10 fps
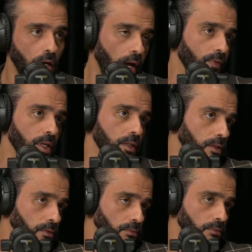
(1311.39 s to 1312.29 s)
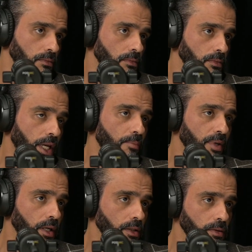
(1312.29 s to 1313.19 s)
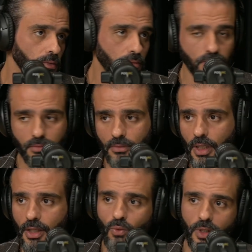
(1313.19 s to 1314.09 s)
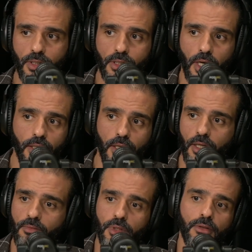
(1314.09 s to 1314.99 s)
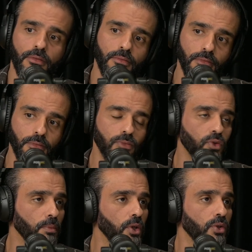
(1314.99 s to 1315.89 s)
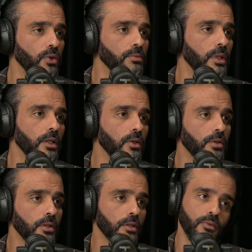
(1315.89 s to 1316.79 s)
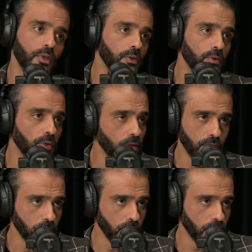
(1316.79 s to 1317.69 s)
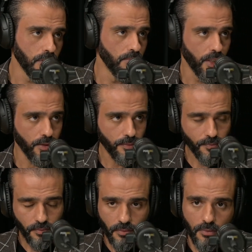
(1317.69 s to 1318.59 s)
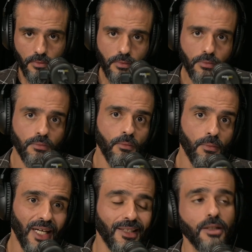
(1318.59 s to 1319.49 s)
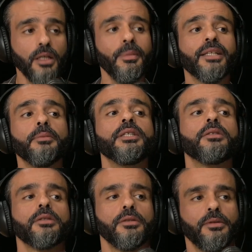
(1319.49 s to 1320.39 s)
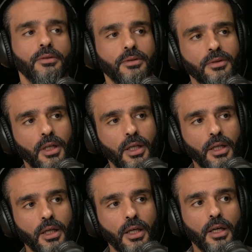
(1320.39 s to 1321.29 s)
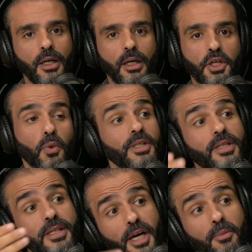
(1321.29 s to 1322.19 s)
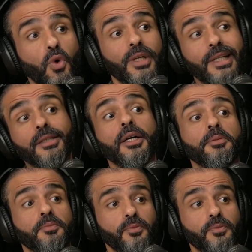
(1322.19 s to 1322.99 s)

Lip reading: having an MBA. And once I came, the boss told me, like, go sit somewhere, do whatever it is, doesn't matter. At that time, I had a mentor. He was the CMO at that time.